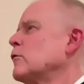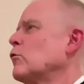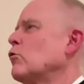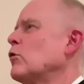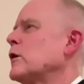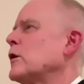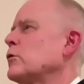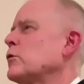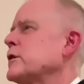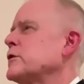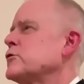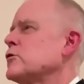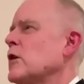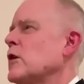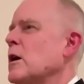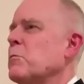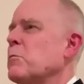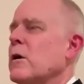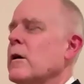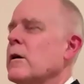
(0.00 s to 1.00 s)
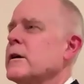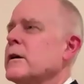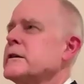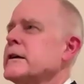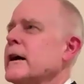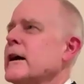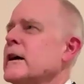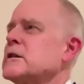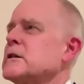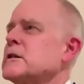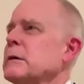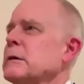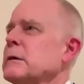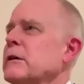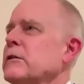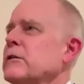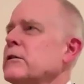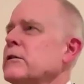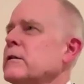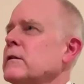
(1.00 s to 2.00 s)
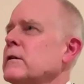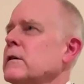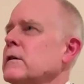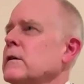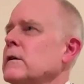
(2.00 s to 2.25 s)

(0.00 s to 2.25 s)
when we drop our attachments